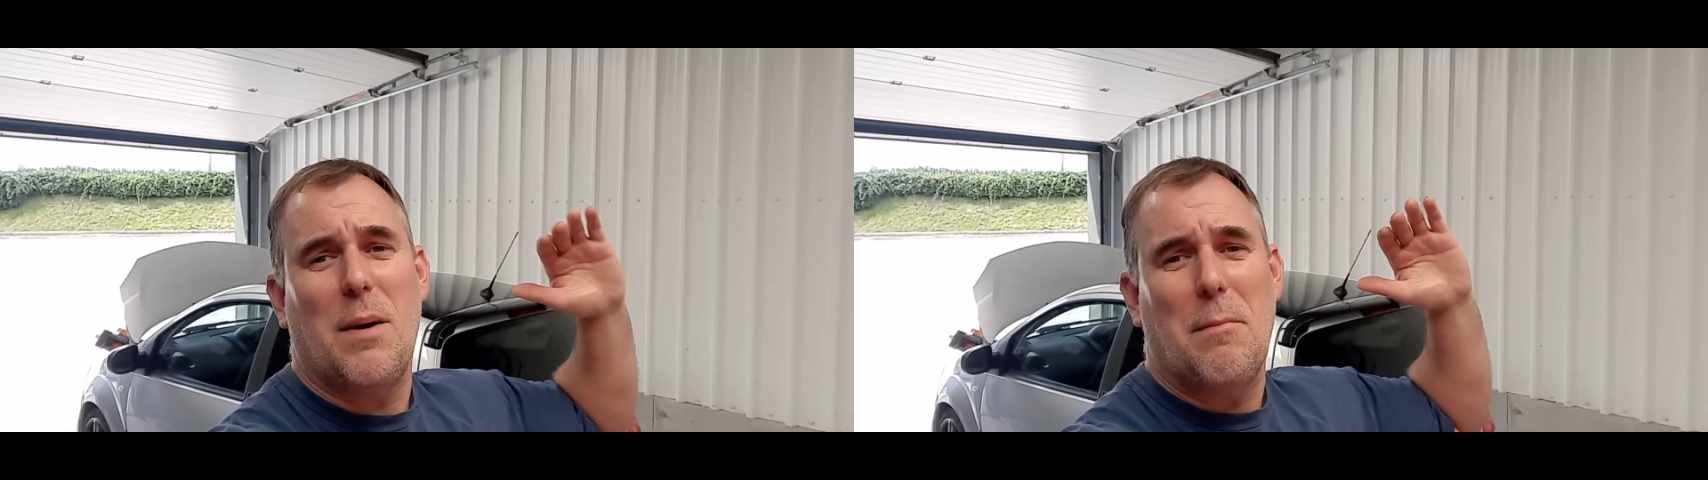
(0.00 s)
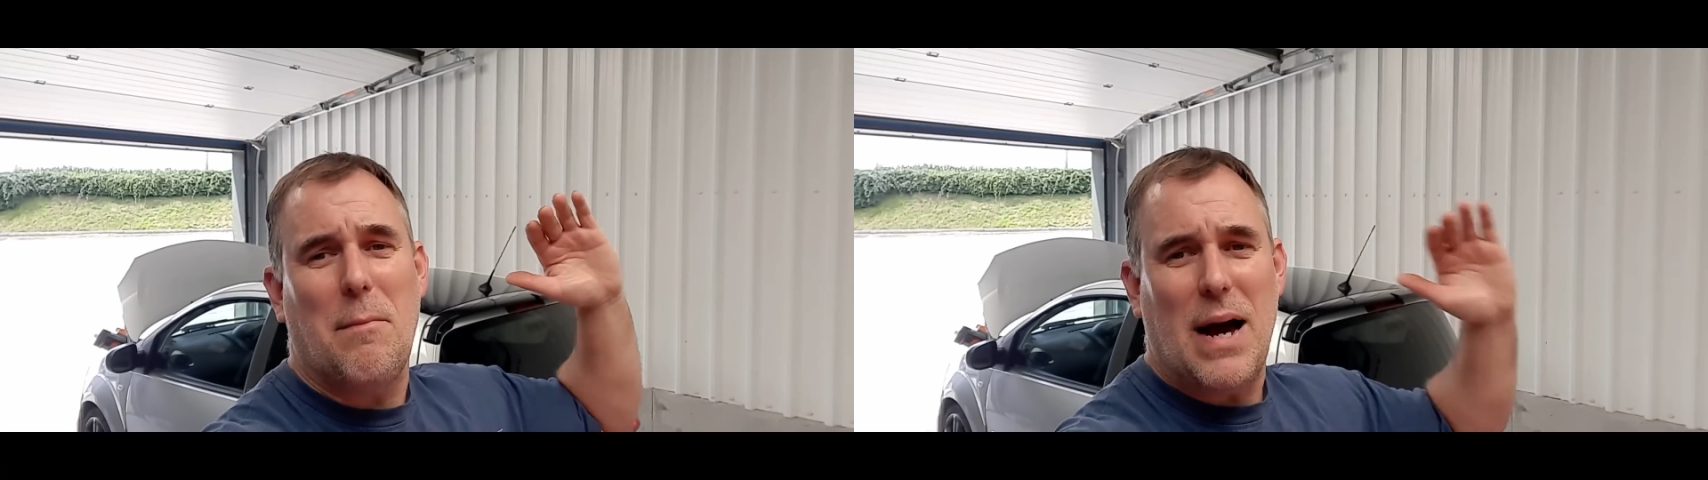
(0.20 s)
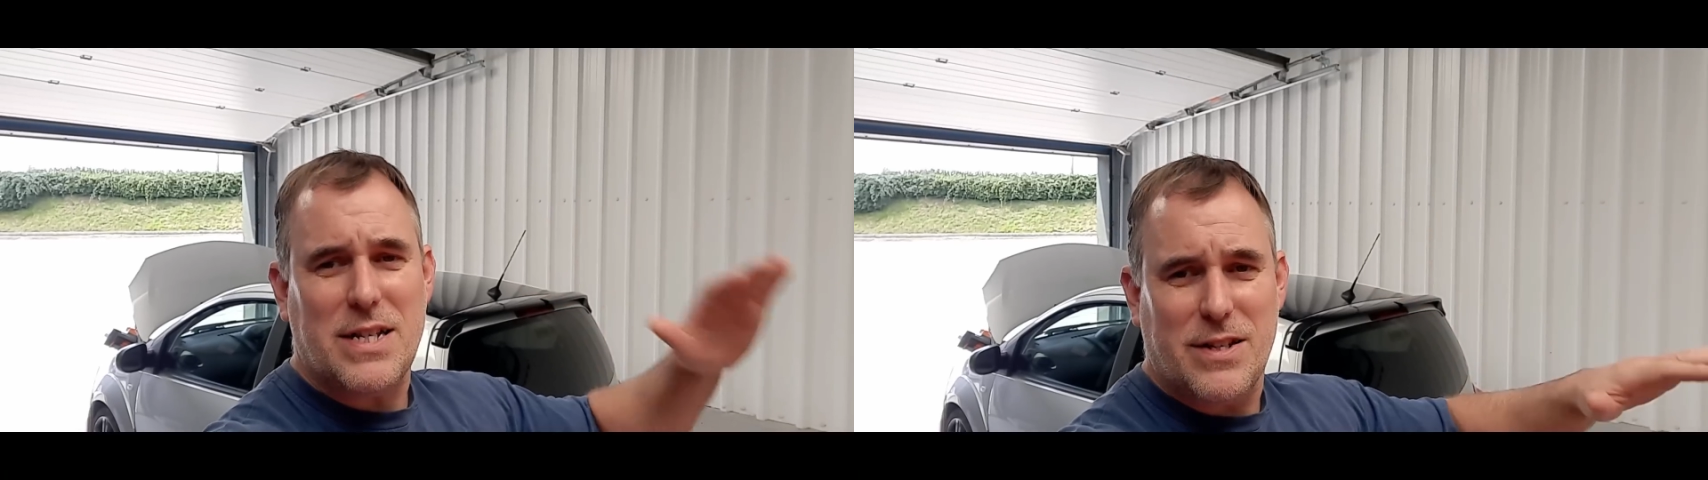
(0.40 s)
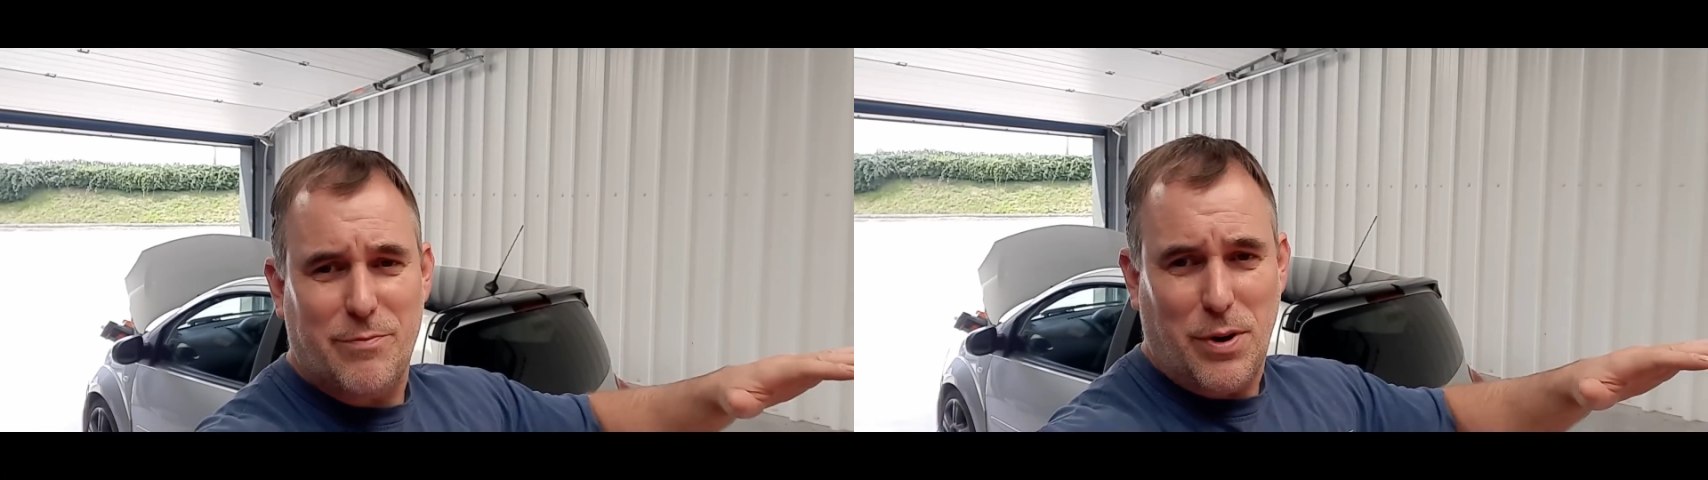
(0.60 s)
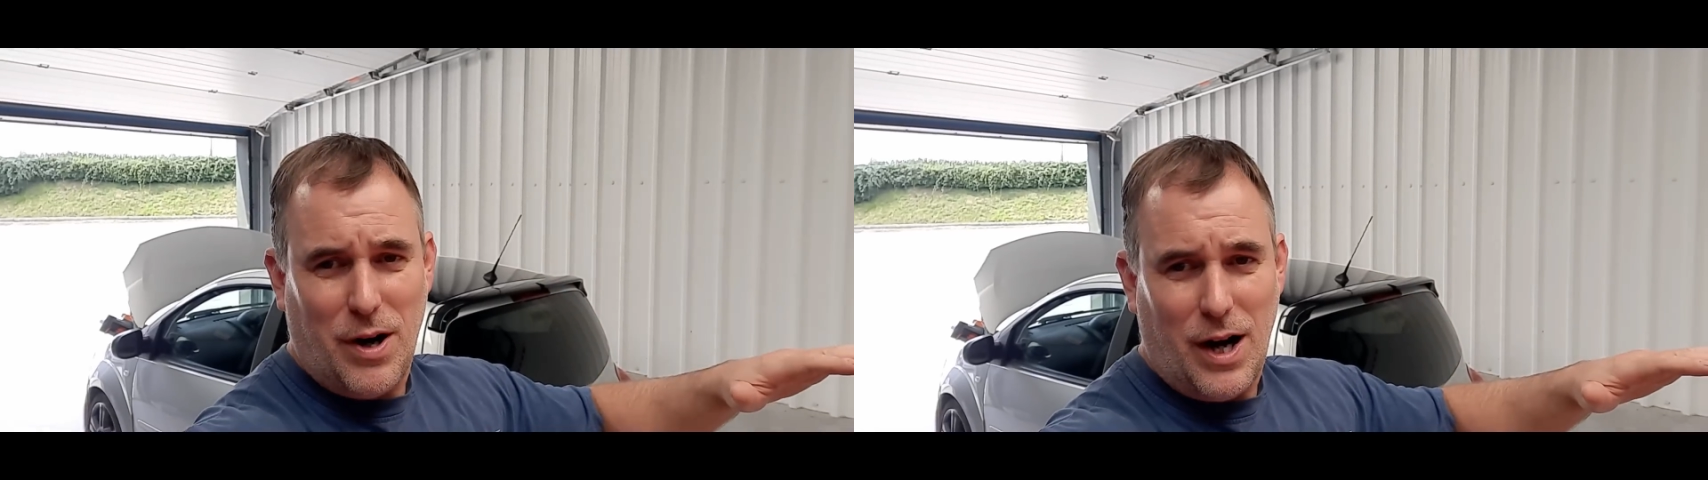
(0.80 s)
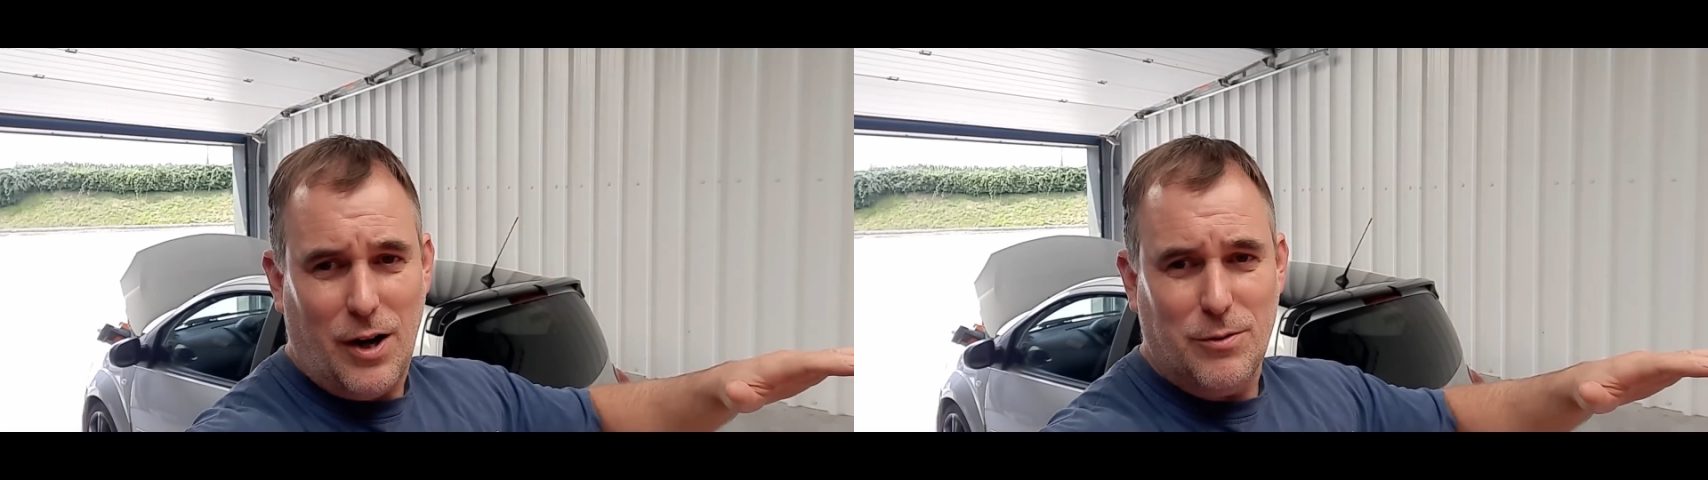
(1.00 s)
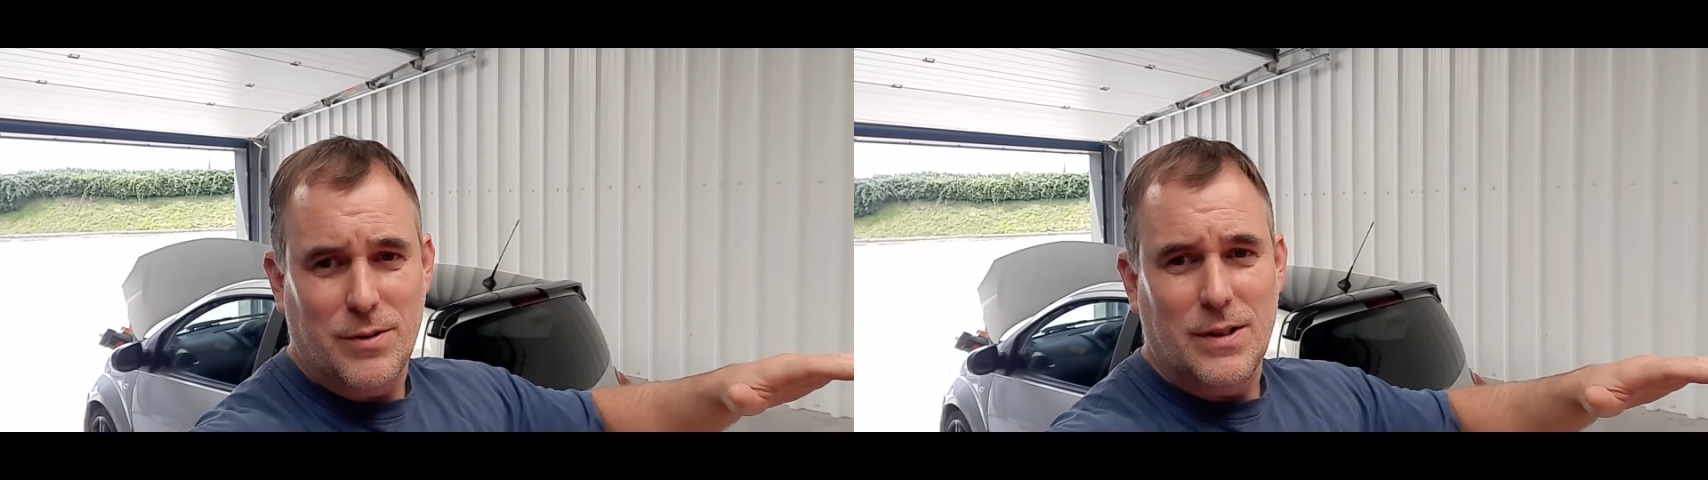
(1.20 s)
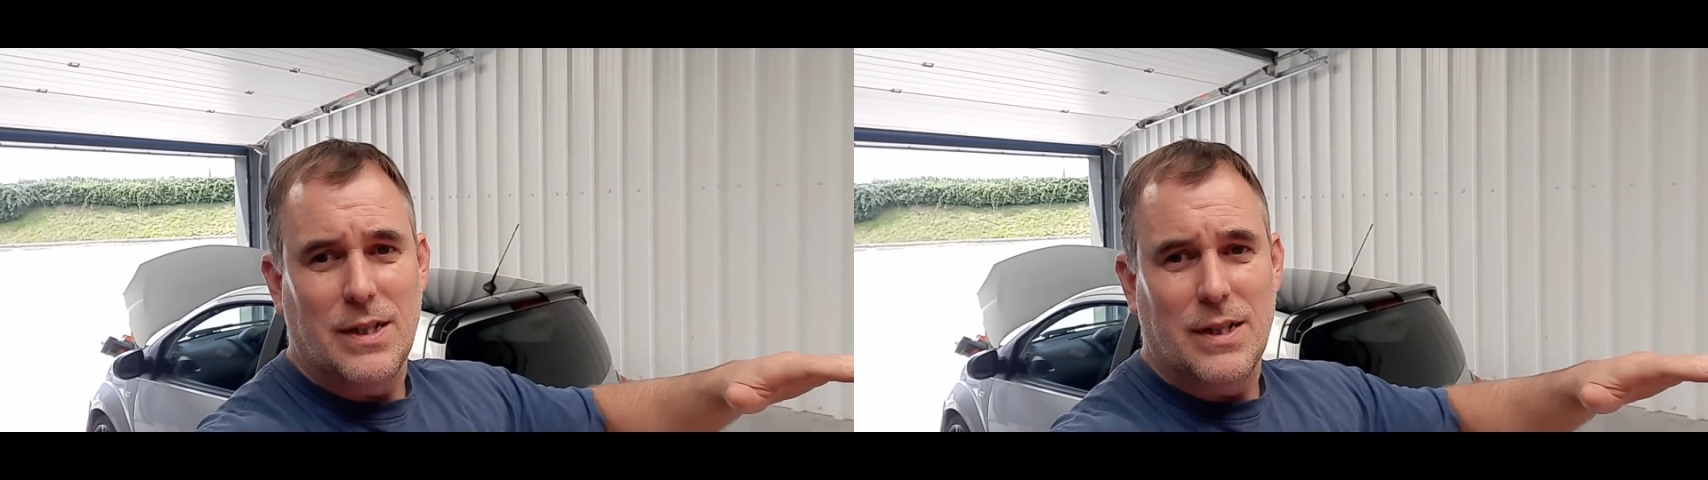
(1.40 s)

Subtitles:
massive pothole.